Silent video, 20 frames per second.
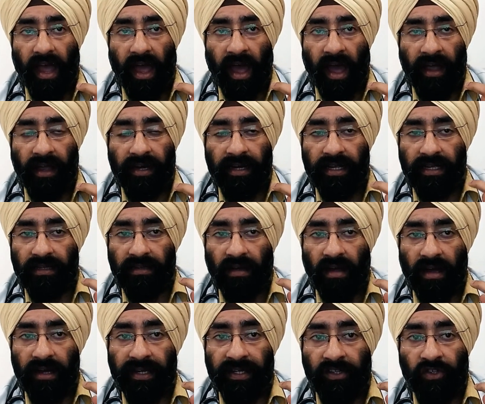acne
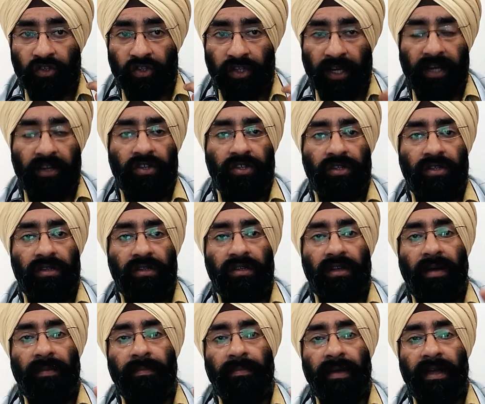scar injections
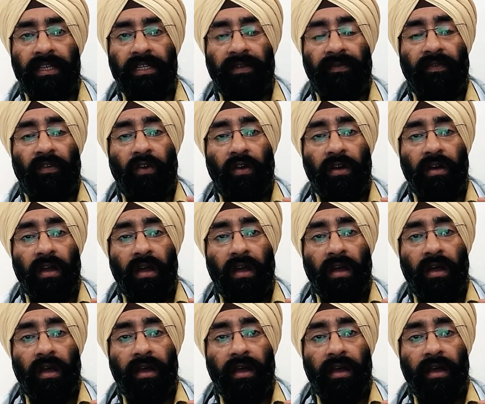are best for